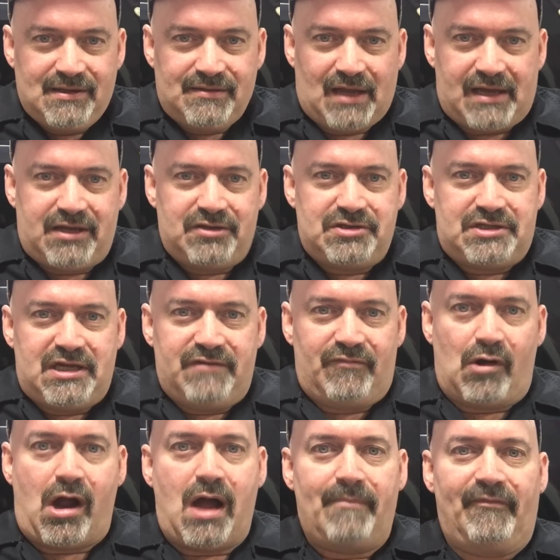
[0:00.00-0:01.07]
Thank you, Steve
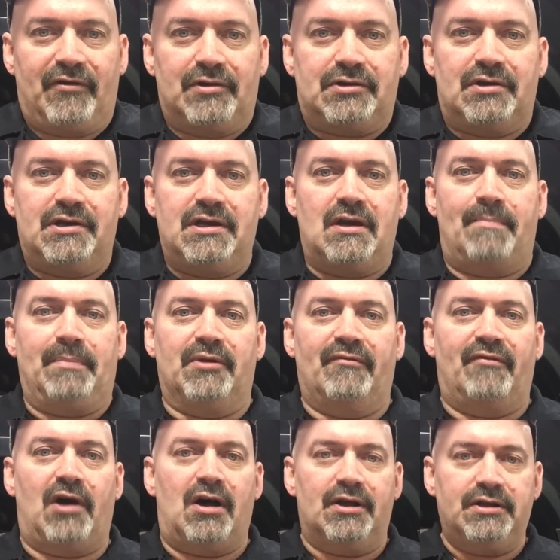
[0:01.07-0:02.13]
Robb, for turning up your
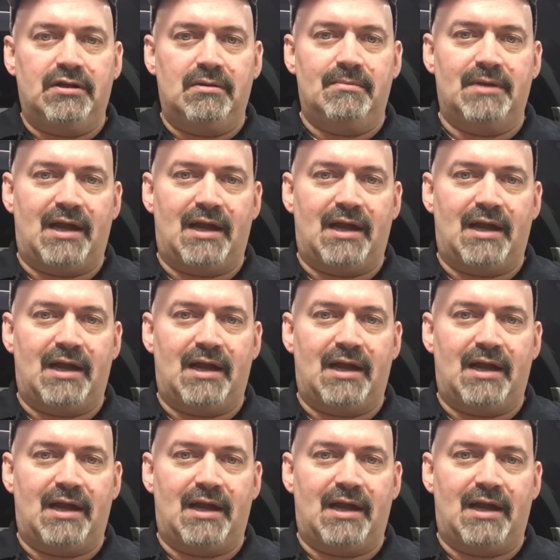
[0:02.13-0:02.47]
volume